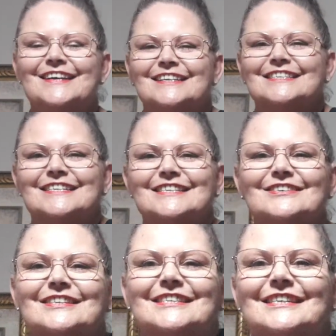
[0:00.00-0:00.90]
See, it's sort
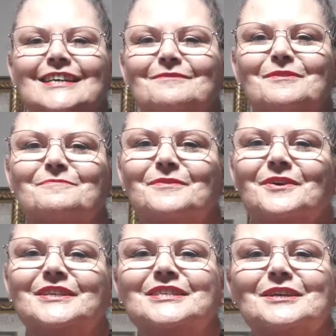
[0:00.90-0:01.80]
of sitting up on
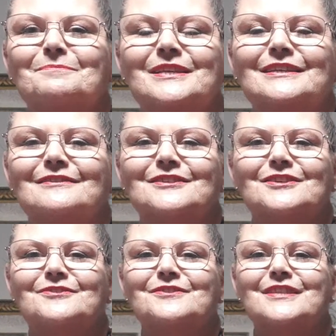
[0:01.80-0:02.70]
my chubby little
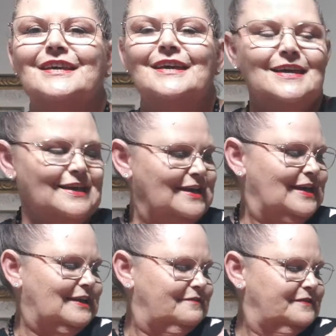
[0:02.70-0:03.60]
shoulder there,
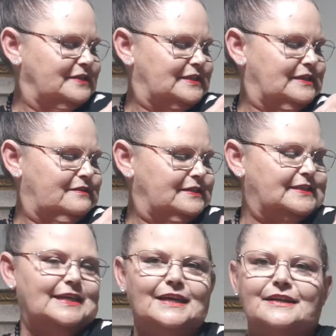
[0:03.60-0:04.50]
and if it slides
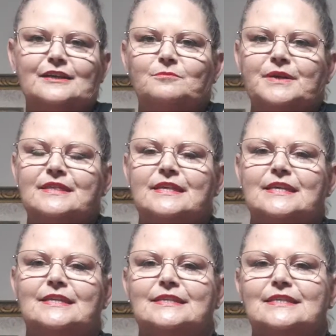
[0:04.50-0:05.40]
down it'll be the
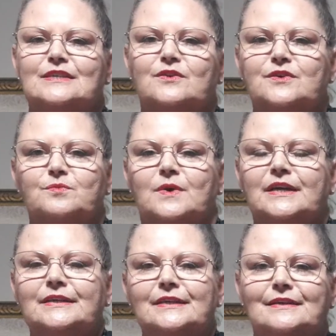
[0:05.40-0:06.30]
inside
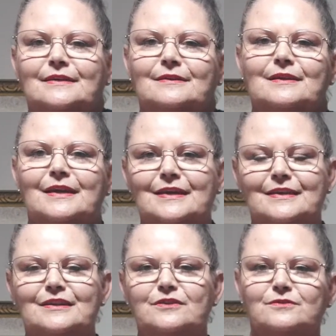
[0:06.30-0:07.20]
one,
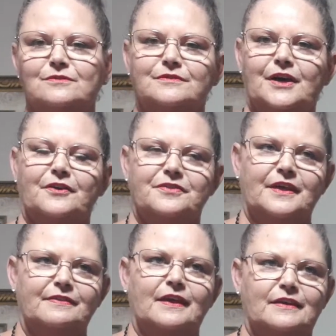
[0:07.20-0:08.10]
and you'll know
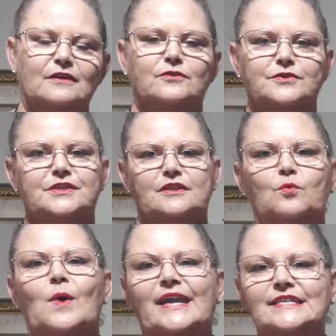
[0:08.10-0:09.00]
then that you're losing
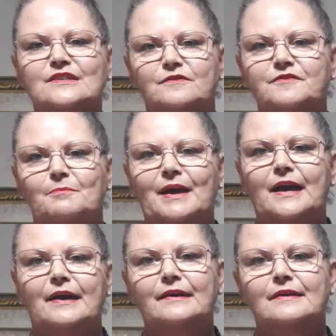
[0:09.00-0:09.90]
weight of your
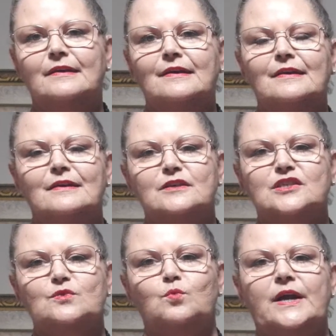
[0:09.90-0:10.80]
bag. because
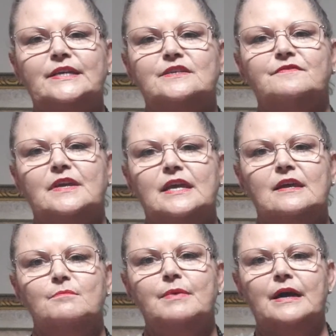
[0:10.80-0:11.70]
the weight of your
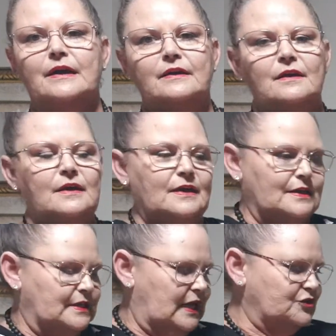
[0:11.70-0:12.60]
handbag
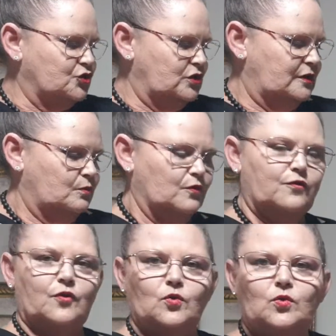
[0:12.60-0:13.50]
naturally will
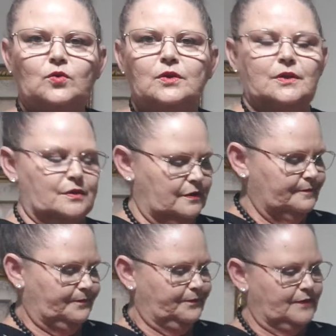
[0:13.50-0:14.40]
fall.
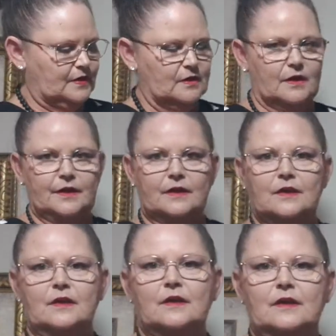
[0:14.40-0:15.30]
Like
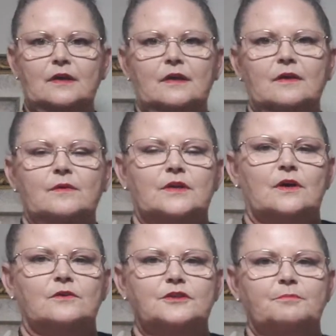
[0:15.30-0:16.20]
when you're
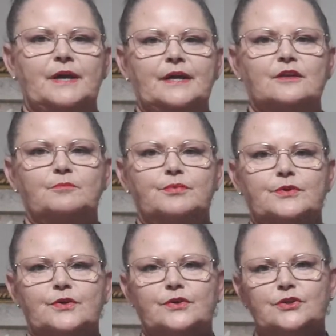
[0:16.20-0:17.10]
holding your bag and you put
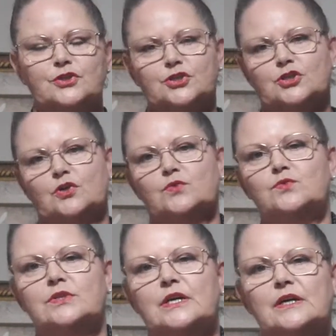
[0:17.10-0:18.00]
it on your
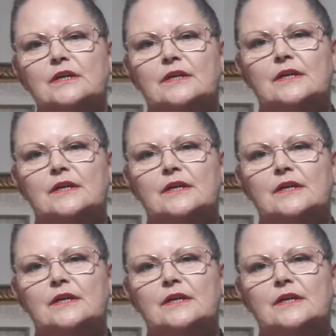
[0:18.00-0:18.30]
shoulder,